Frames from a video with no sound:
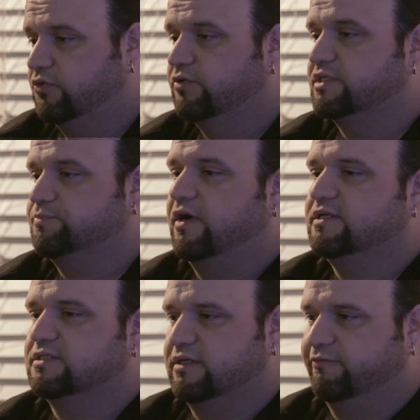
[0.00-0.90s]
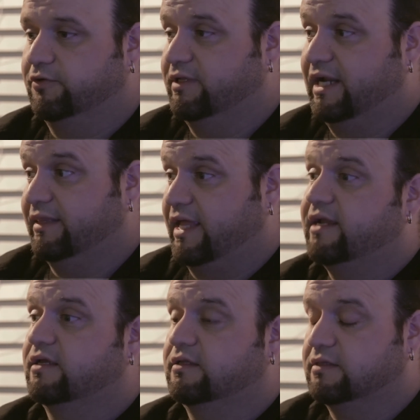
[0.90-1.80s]
through this process, I've learned that I
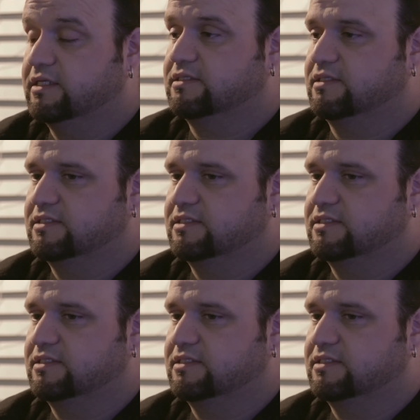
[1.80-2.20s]
like this.